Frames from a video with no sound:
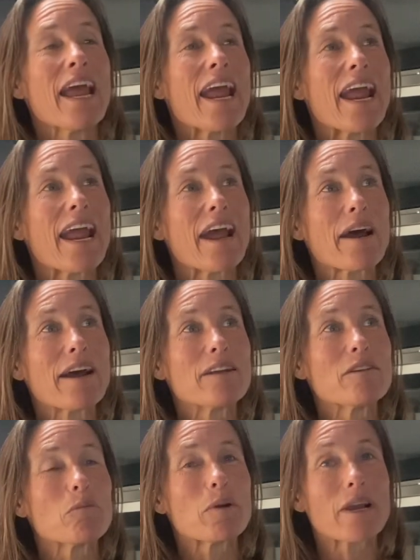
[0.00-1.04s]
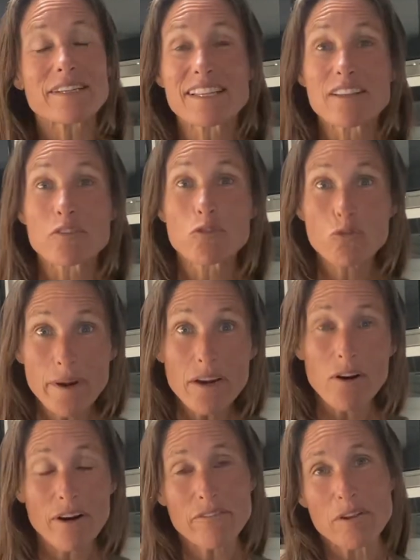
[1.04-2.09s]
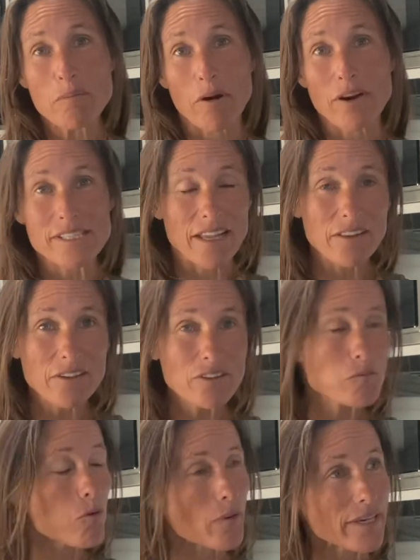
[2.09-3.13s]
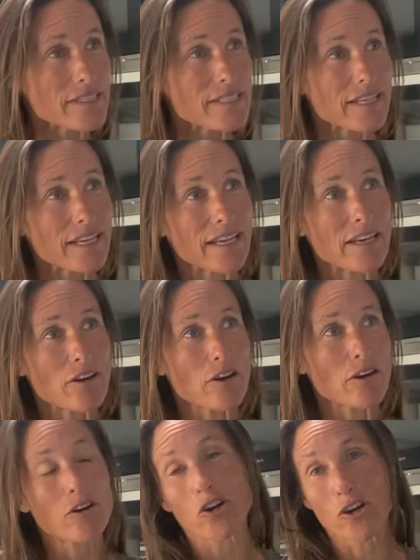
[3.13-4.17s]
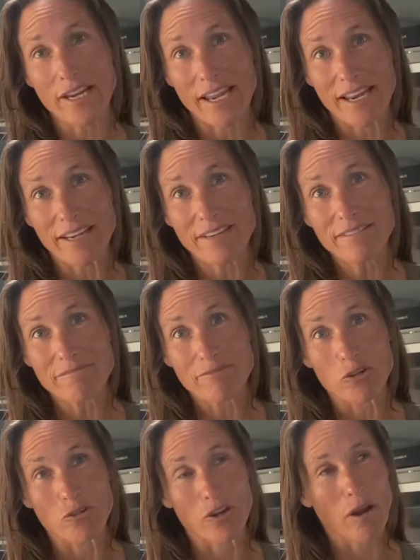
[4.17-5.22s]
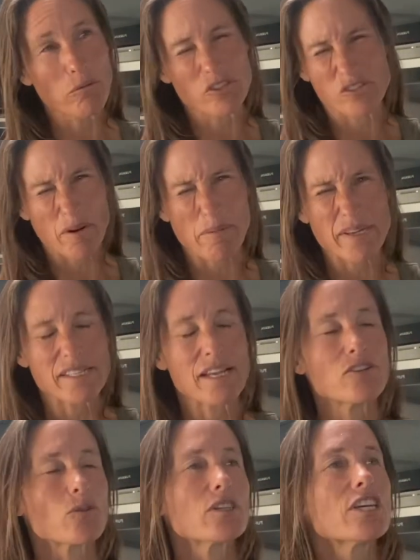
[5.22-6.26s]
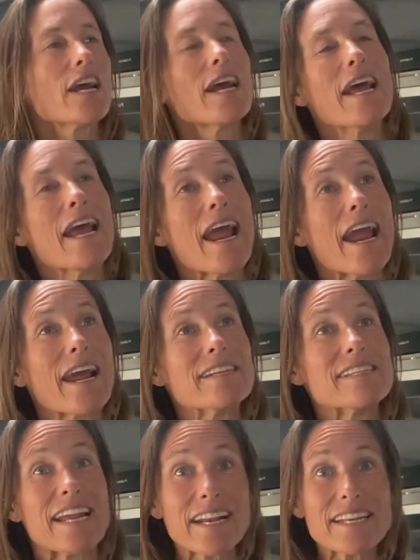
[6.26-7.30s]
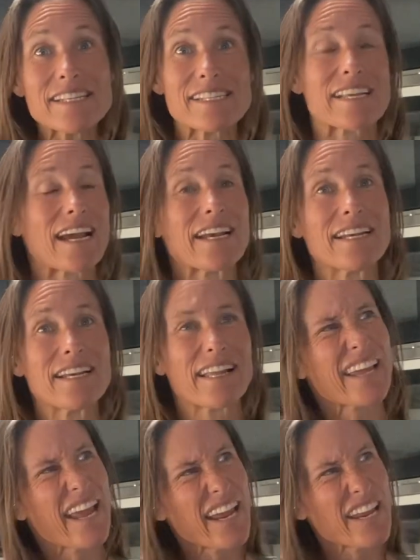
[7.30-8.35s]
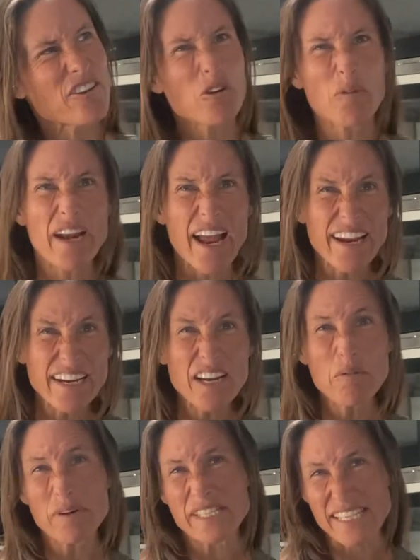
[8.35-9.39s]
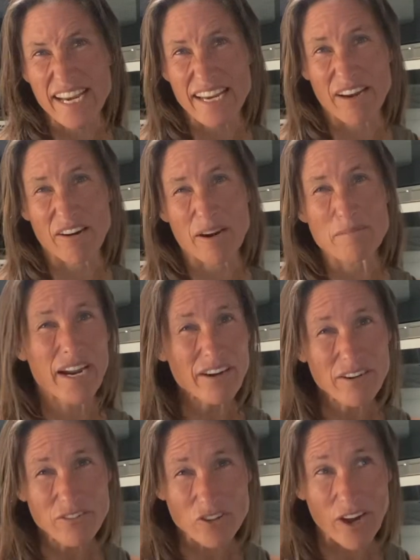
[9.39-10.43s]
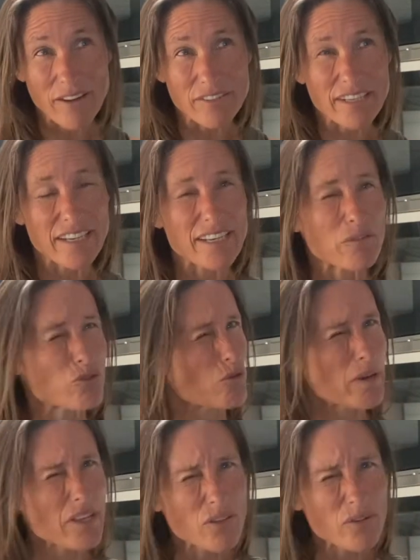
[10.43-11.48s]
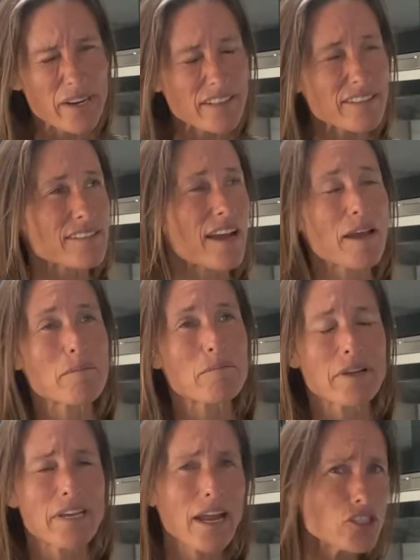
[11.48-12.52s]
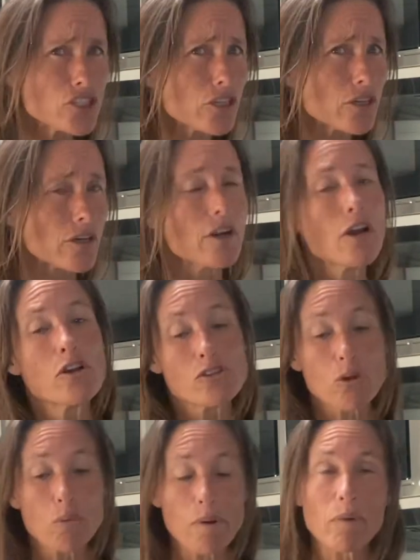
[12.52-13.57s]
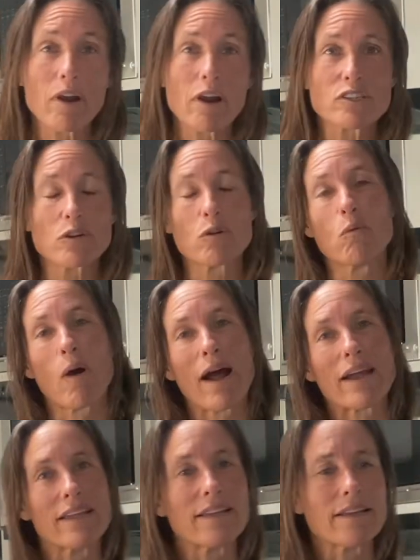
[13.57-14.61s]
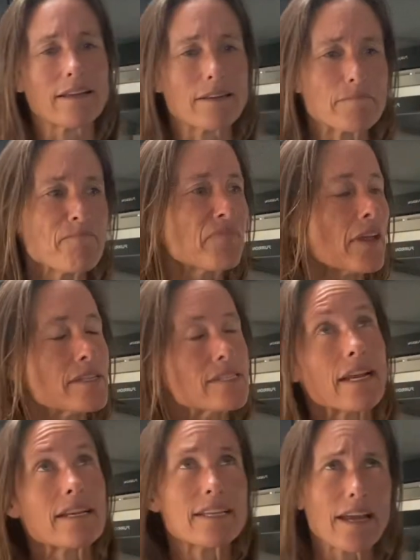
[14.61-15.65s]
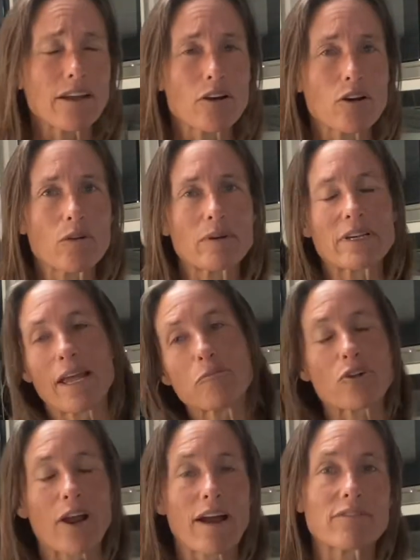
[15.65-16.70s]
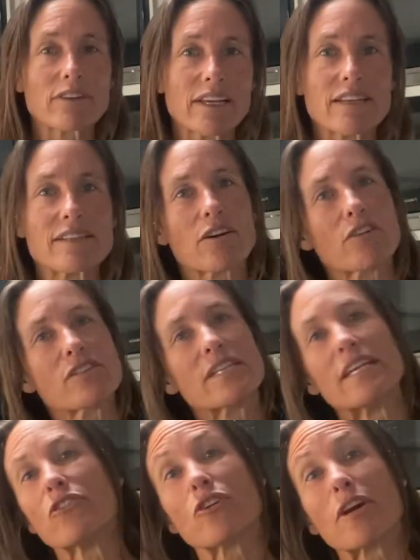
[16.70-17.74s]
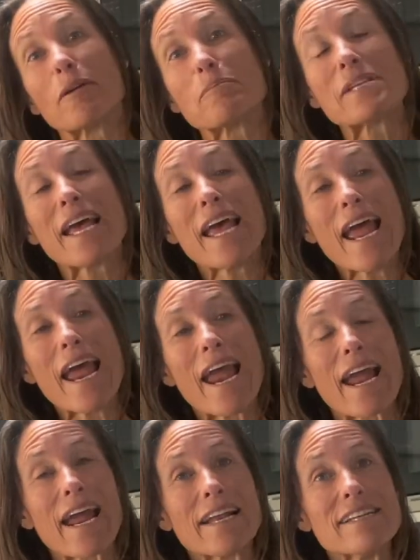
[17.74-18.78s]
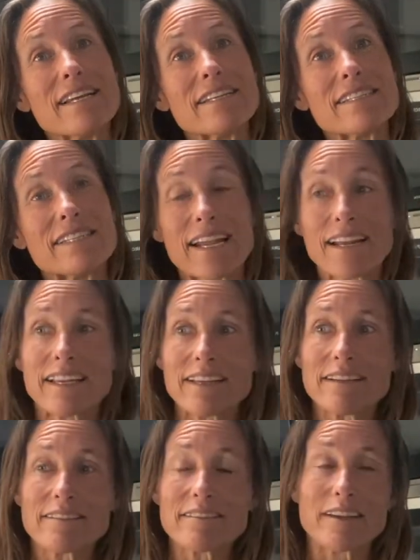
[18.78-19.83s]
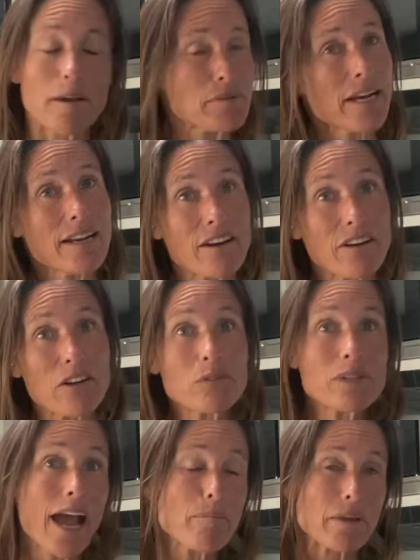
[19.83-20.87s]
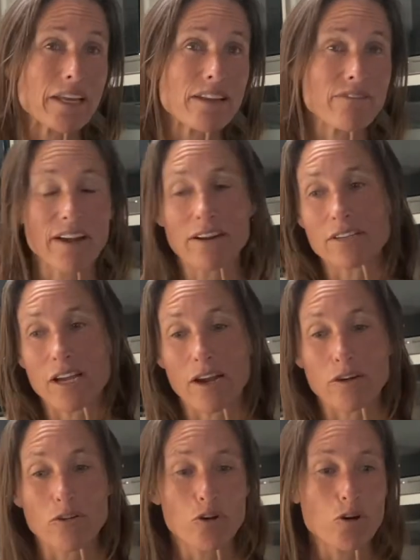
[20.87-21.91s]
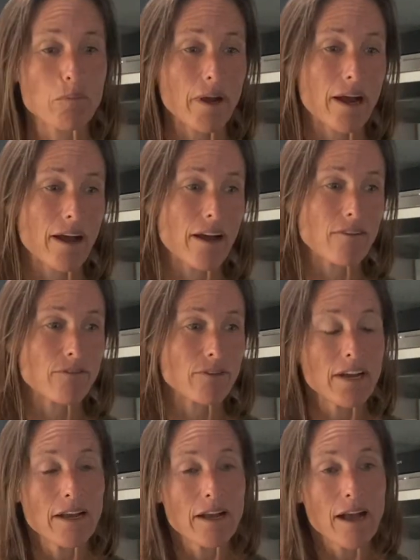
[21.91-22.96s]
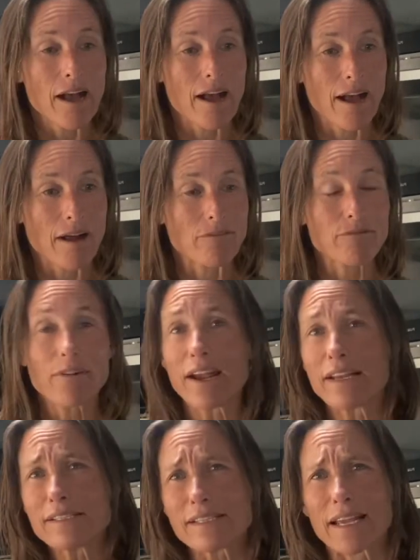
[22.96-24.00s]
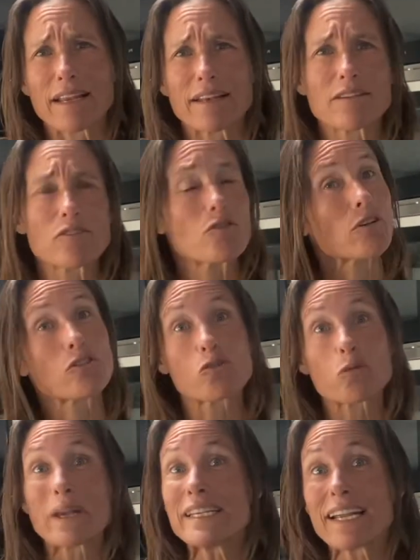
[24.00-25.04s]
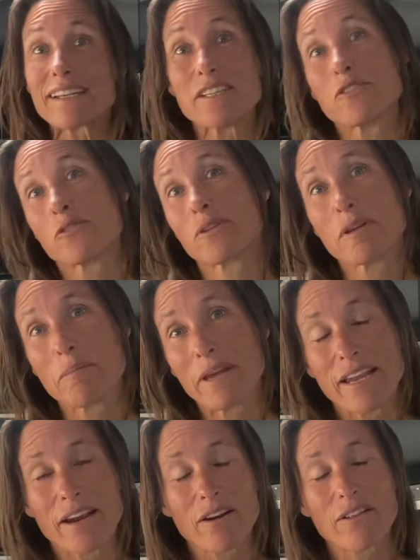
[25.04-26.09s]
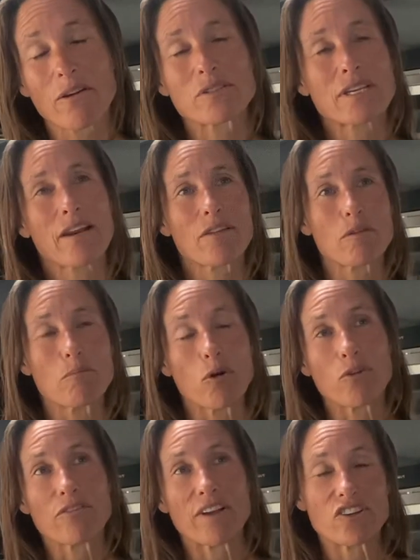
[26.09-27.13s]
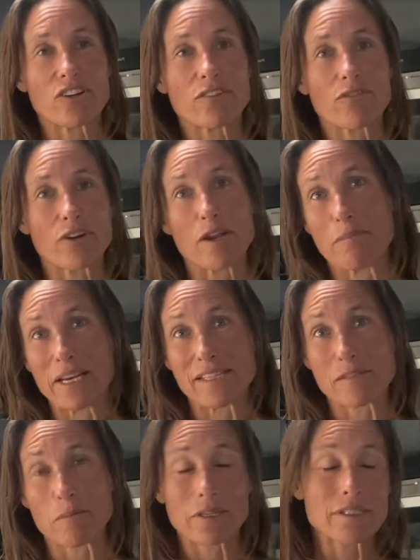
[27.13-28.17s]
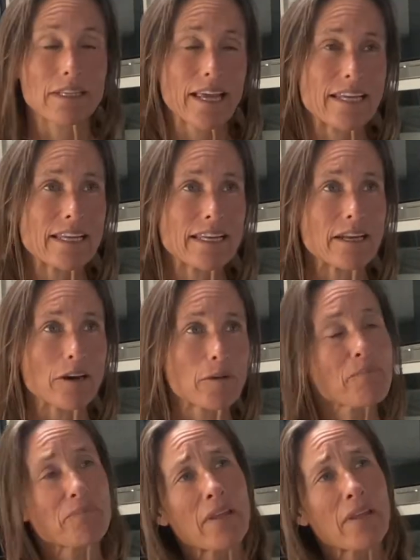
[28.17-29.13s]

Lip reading: and we got to this great RV park, Settlers Point in Hurricane, Utah, which is right by St. George. And Danny decided, like, hey, you know what? I kind of want to stay here. I'm tired of traveling. He was 23 at the time. I'm like, yeah, sure. So we went on to Hawaii and San Diego and kept traveling, did our ski trips. And Danny kept staying here and he was happy. He found a group of friends that their swing dancing's really big here. That was kind of the motivation for him and Isabel to like it here.